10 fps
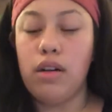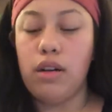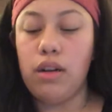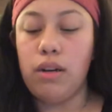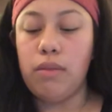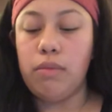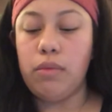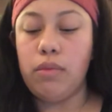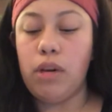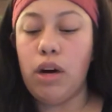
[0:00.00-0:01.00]

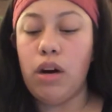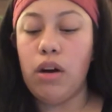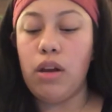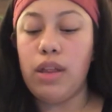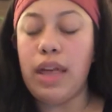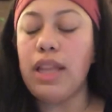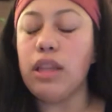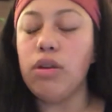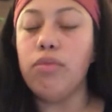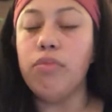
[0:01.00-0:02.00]
that
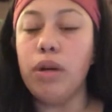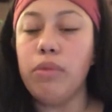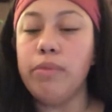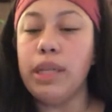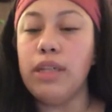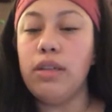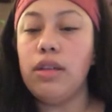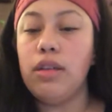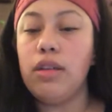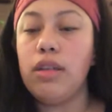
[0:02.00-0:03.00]
little moment
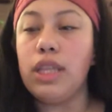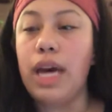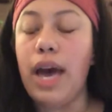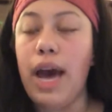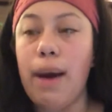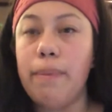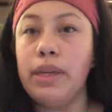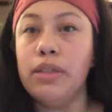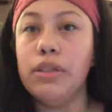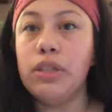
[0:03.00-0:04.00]
that
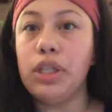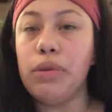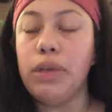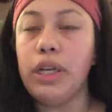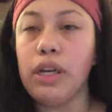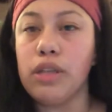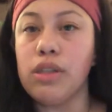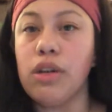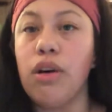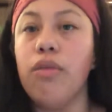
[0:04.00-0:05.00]
happened 2 years
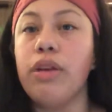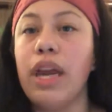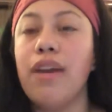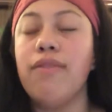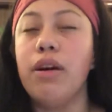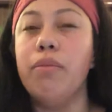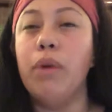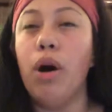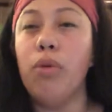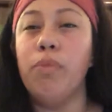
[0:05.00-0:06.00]
ago gave him
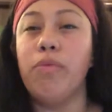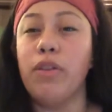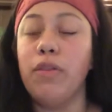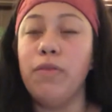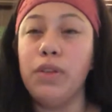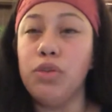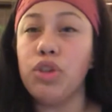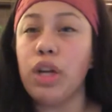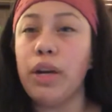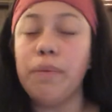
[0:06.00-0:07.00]
hope for the future.